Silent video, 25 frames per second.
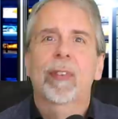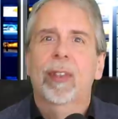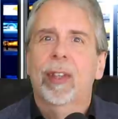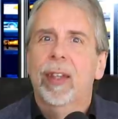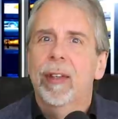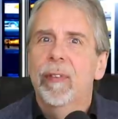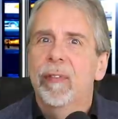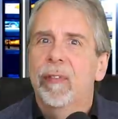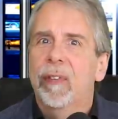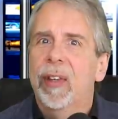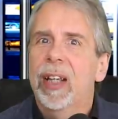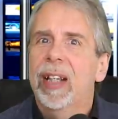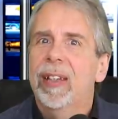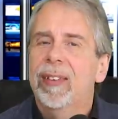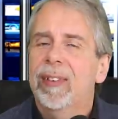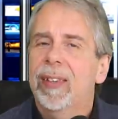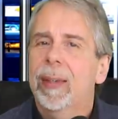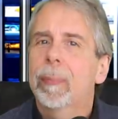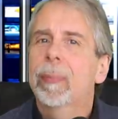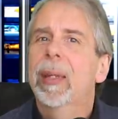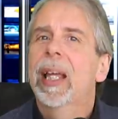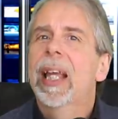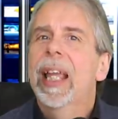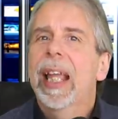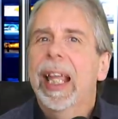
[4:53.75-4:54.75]
to convict
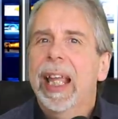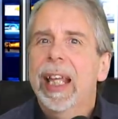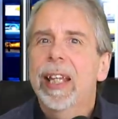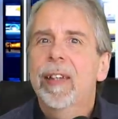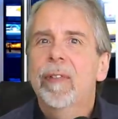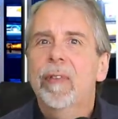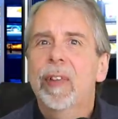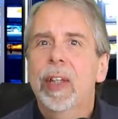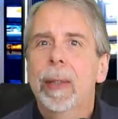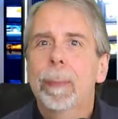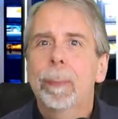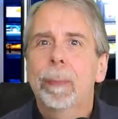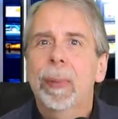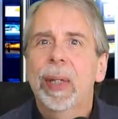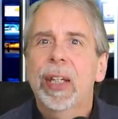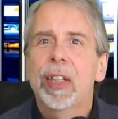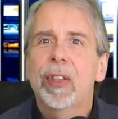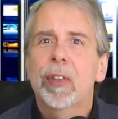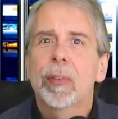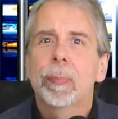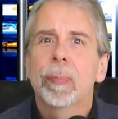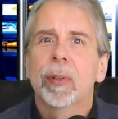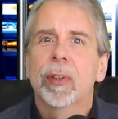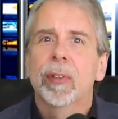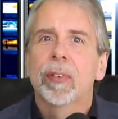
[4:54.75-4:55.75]
him in the
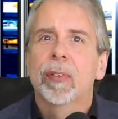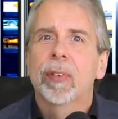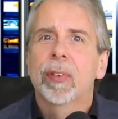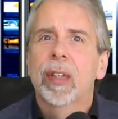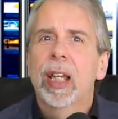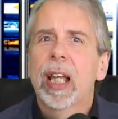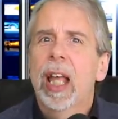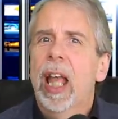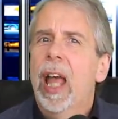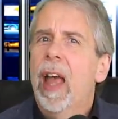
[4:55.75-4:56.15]
impeachment,